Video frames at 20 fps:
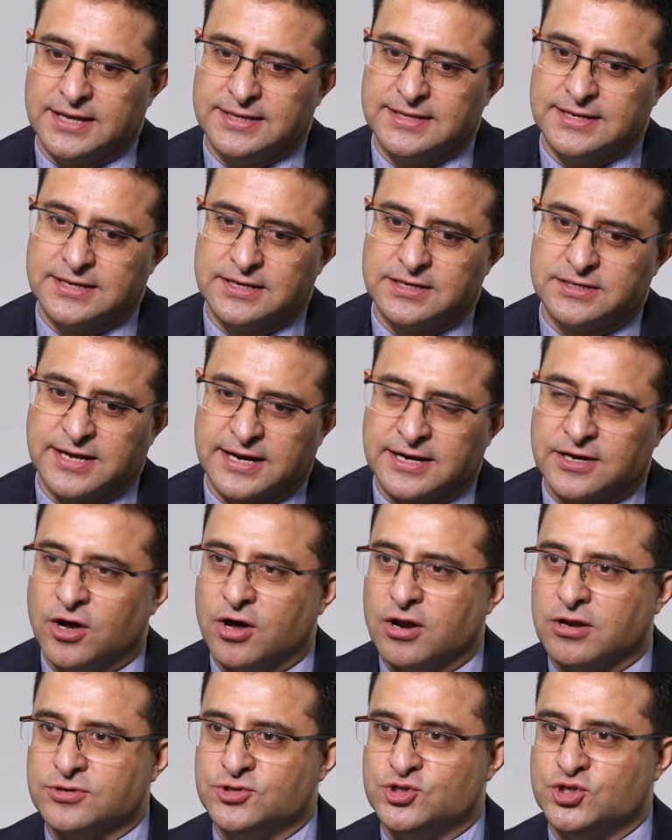I think
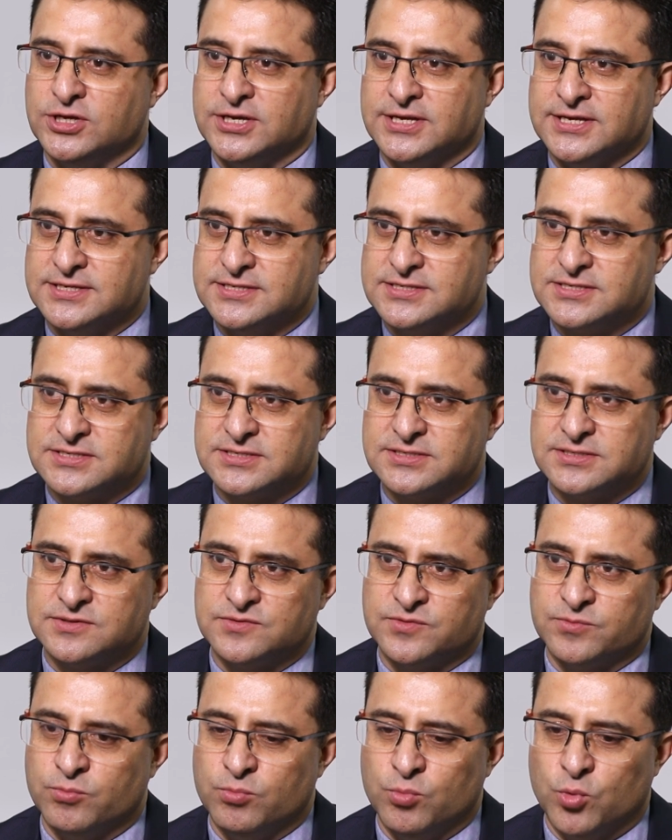technology is
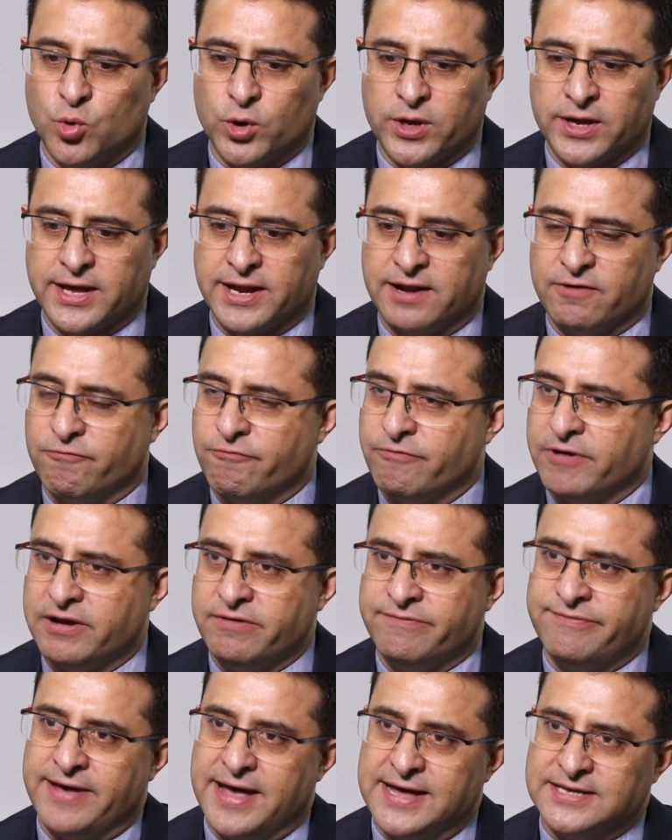moving at a
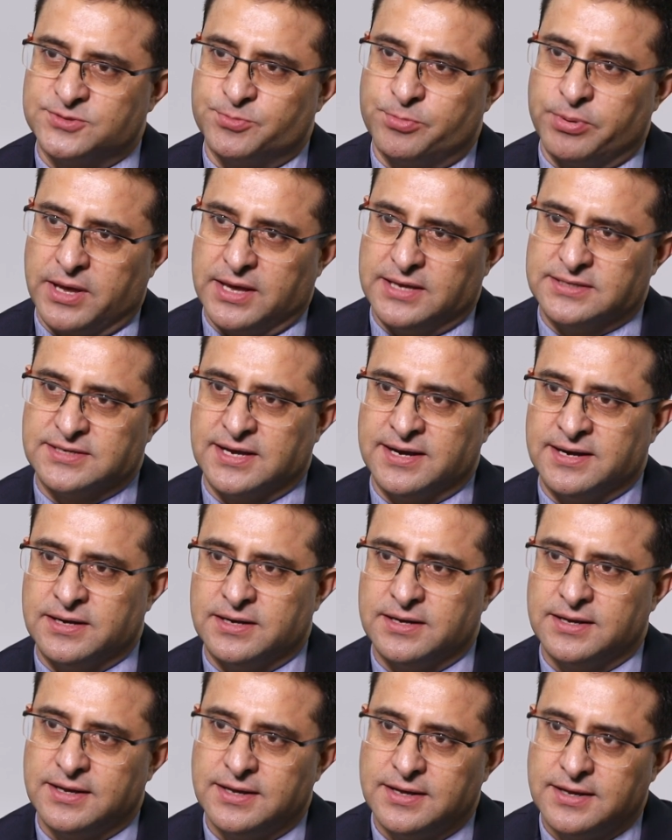very fast pace, and
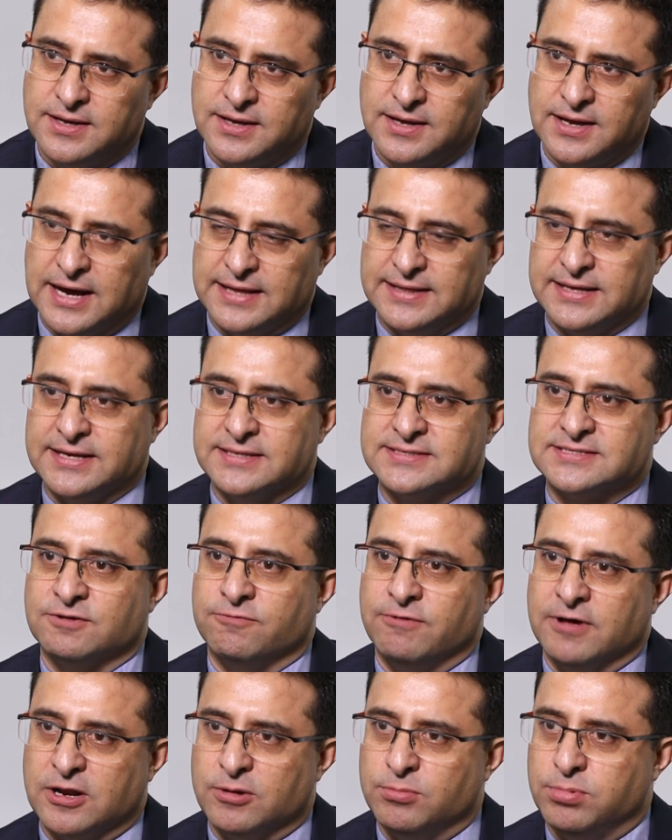I think it's
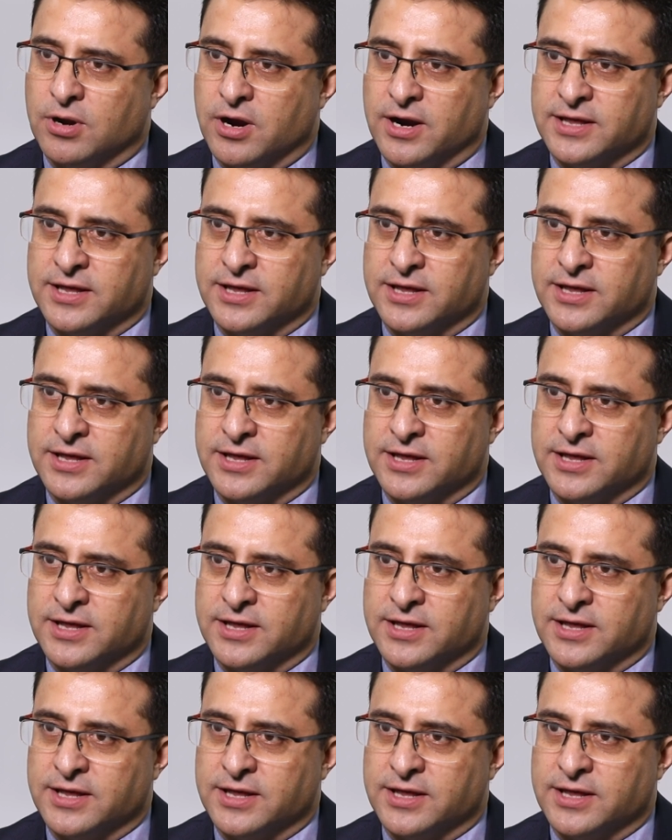available.